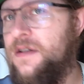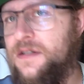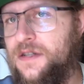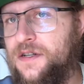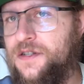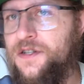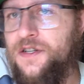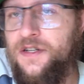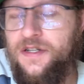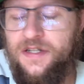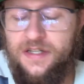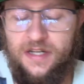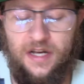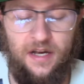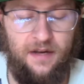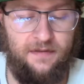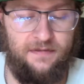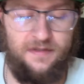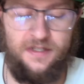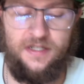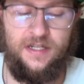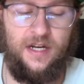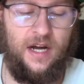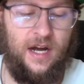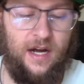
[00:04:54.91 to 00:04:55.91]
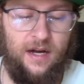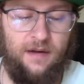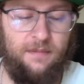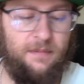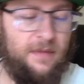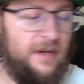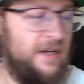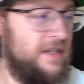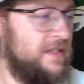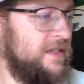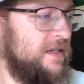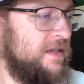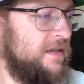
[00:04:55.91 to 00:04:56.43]
It just saves time
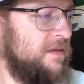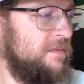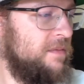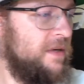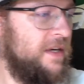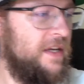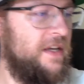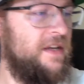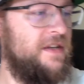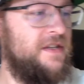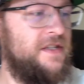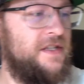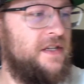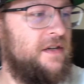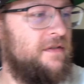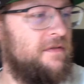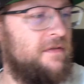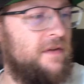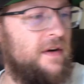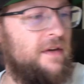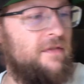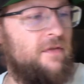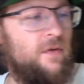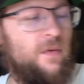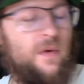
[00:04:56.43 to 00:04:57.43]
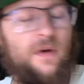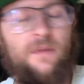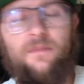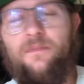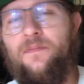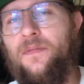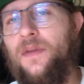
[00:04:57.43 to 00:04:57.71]
and it's a little bit easier for everyone.